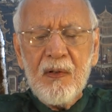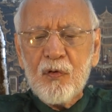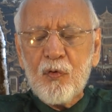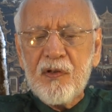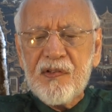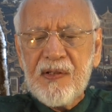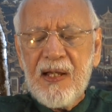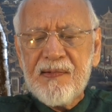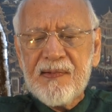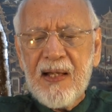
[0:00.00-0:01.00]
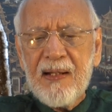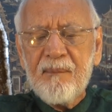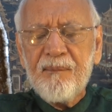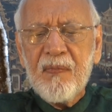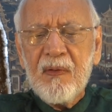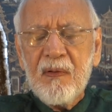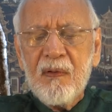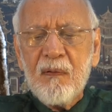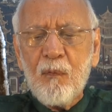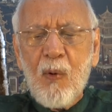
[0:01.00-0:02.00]
So it says that
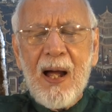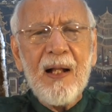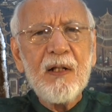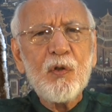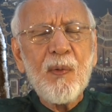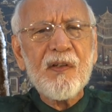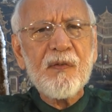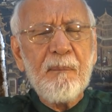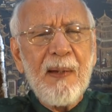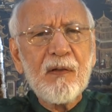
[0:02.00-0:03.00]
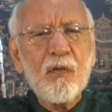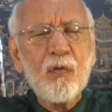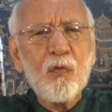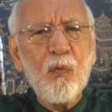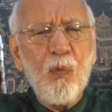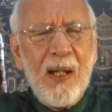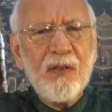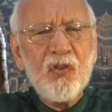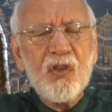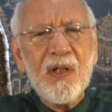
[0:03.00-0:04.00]
while you expect to
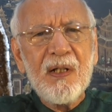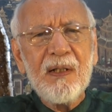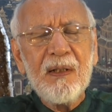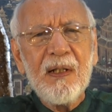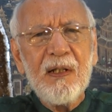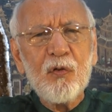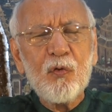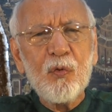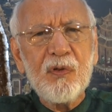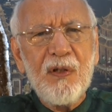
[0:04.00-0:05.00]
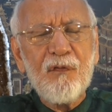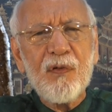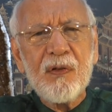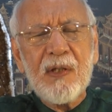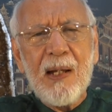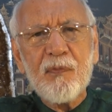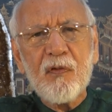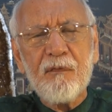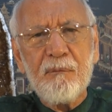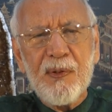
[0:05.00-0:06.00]
venture into different types
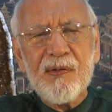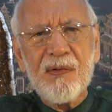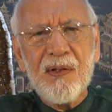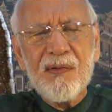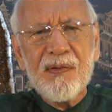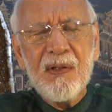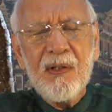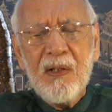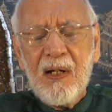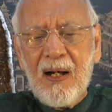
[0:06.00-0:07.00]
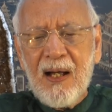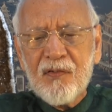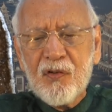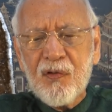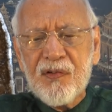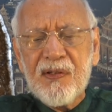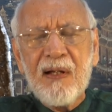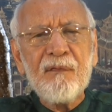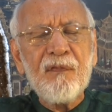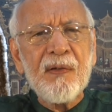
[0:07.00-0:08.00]
of business, ask
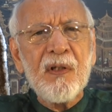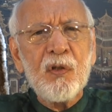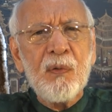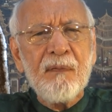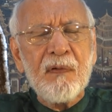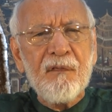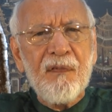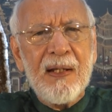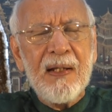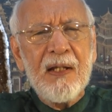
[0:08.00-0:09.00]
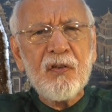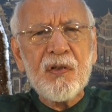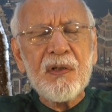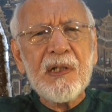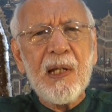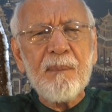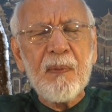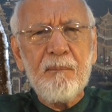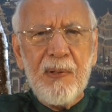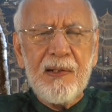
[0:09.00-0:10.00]
yourself whether you have the financial
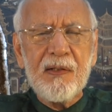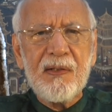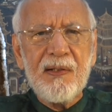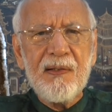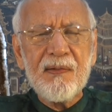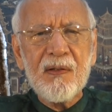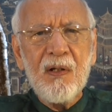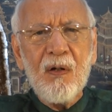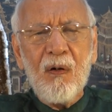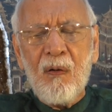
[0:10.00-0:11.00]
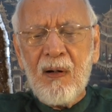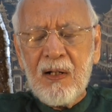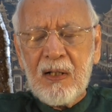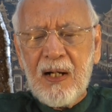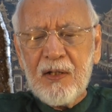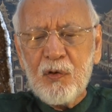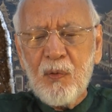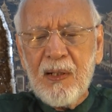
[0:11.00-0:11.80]
capabilities or are you